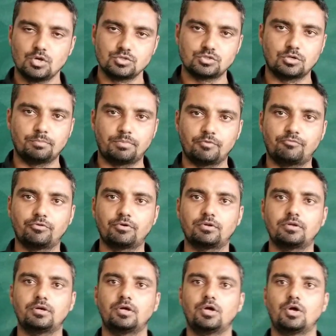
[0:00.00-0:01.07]
So before
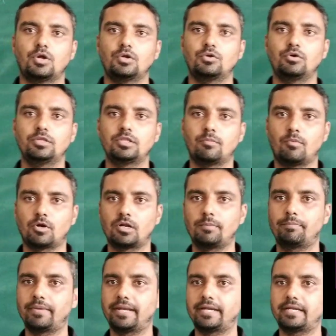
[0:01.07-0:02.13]
doing the modern
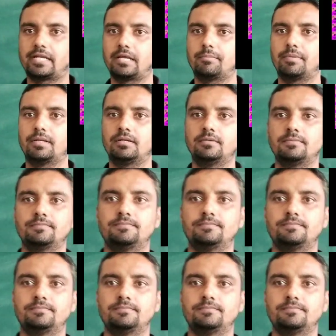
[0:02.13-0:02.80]
periodic table,